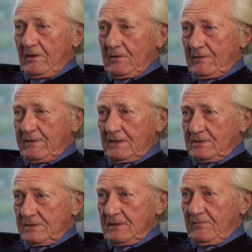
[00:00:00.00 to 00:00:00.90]
Margaret
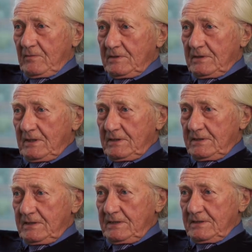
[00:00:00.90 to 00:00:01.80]
Thatcher's government in
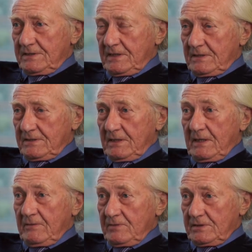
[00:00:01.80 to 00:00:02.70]
1986,
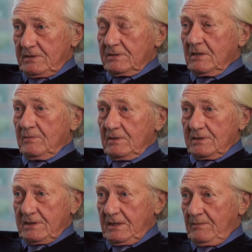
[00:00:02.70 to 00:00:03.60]
and I was
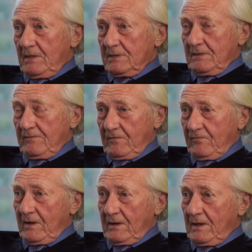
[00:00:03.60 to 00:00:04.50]
determined to keep myself in
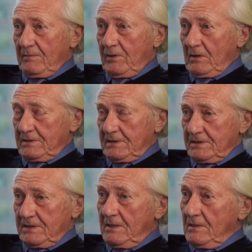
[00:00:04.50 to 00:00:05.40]
frontline
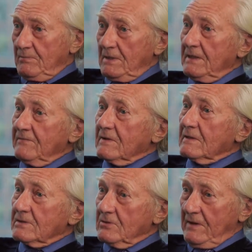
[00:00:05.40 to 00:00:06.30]
politics, believing
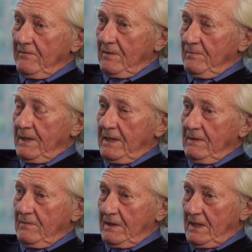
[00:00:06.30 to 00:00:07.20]
that whoever
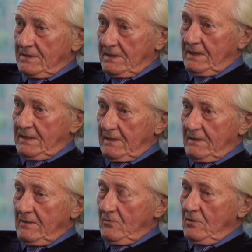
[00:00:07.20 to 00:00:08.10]
became the next
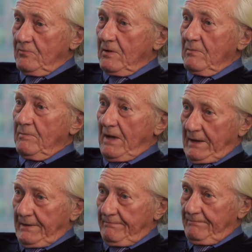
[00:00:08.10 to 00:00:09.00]
leader would bring me
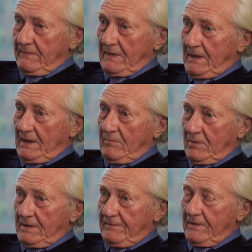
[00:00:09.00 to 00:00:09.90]
back. That I
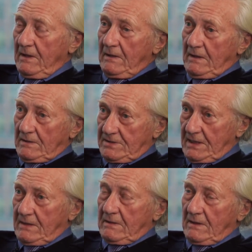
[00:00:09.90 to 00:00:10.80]
believed.
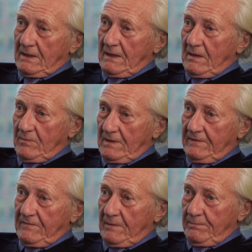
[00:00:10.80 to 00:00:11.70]
Secondly, I
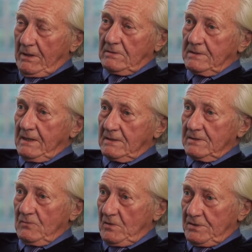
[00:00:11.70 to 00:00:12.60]
believed the poll tax
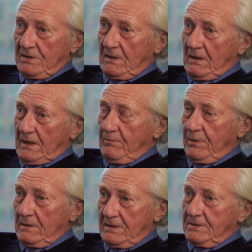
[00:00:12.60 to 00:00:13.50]
was a
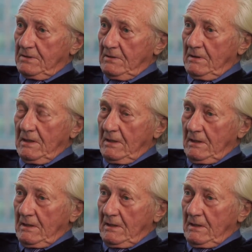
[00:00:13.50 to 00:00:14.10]
political